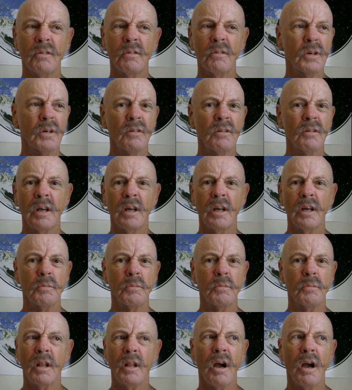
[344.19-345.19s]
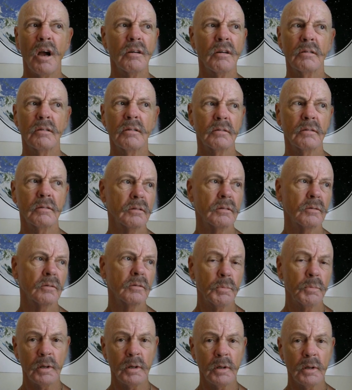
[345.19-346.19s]
We don't like to be there.
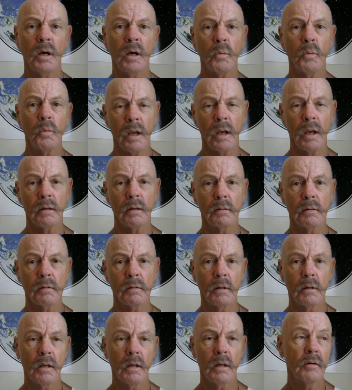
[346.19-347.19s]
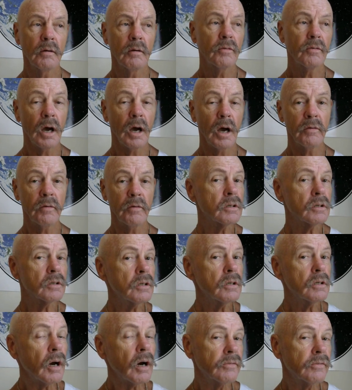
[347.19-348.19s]
We're putting on weight. 5 is
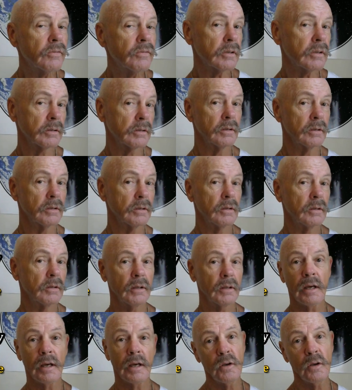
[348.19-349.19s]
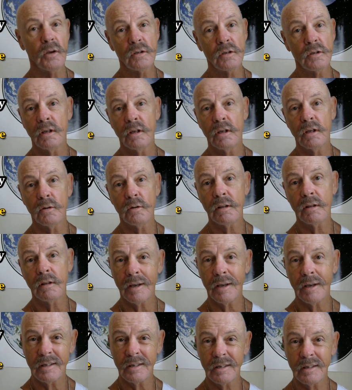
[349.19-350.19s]
stuffed, like I used to do at
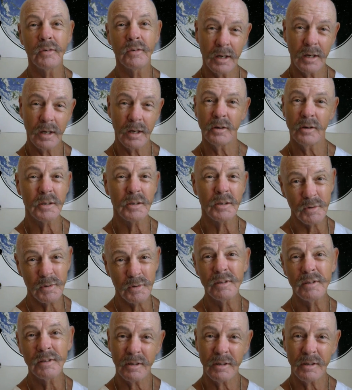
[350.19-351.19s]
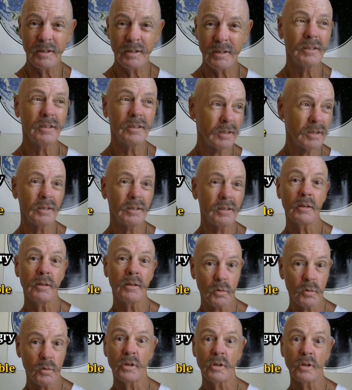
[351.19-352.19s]
Thanksgiving and Christmas. You know, that's
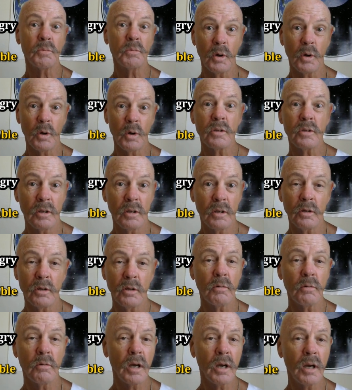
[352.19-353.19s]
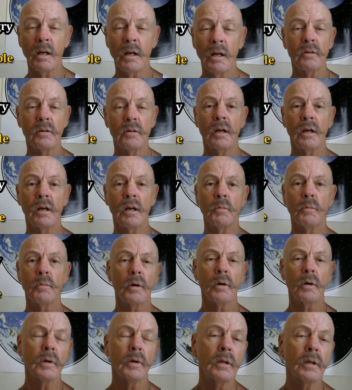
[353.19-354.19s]
what you're supposed to do, right? I don't do that
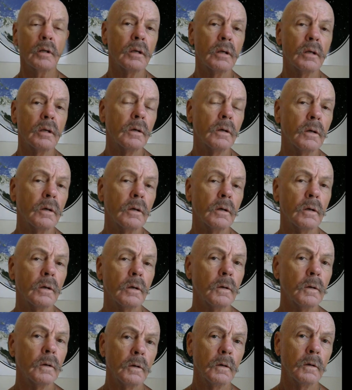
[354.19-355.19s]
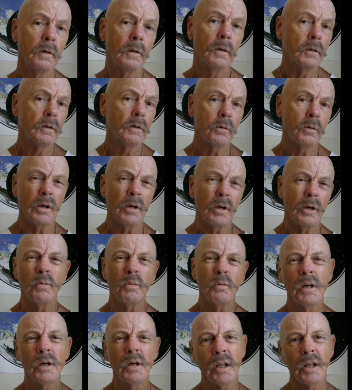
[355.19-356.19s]
anymore, but they're
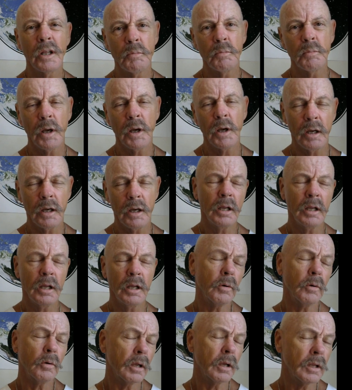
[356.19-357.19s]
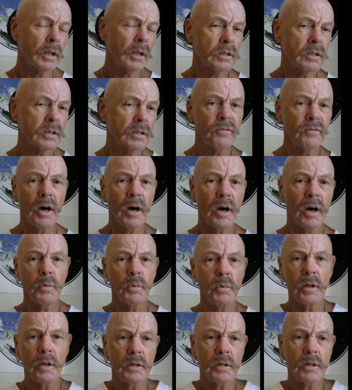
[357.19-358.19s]
really in pain. Anyway, that's the
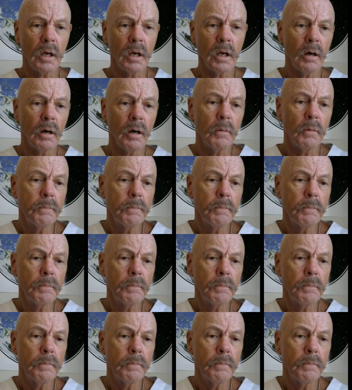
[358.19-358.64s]
5-point scale.